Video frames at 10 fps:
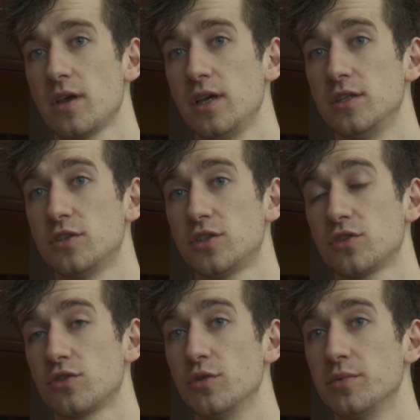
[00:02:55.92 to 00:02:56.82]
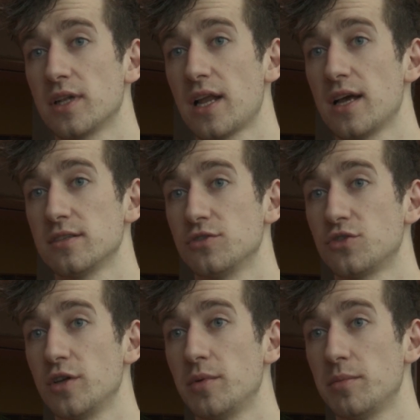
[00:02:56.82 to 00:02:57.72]
Each group in the class, there's
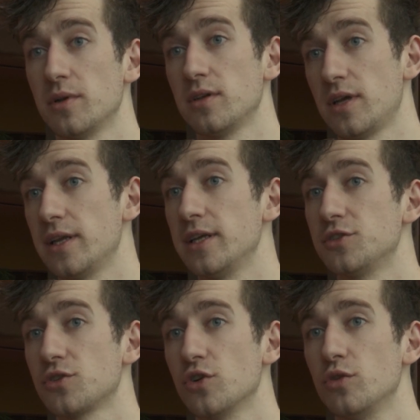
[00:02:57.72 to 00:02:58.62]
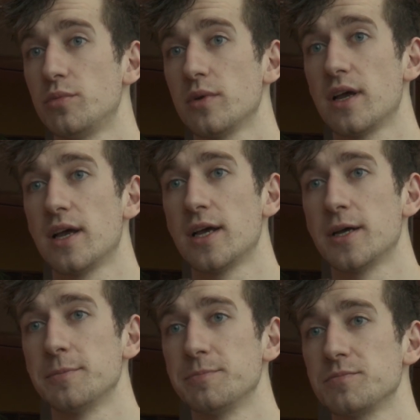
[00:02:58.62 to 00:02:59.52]
3 people in each group,
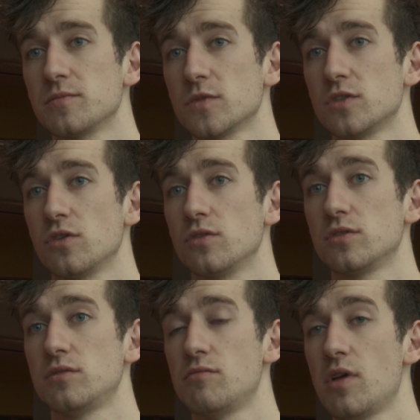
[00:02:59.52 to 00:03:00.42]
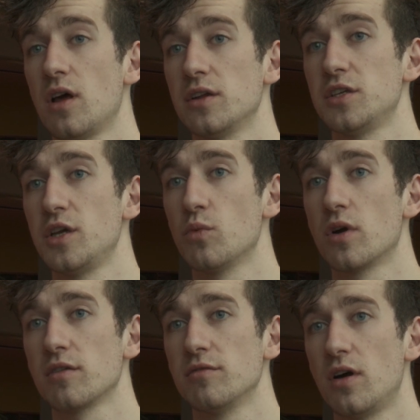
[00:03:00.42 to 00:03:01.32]
so it's a lot of
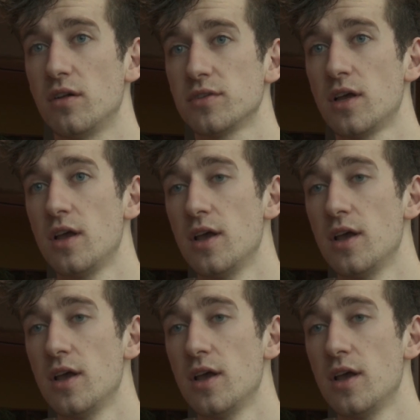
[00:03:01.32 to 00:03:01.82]
teamwork involved.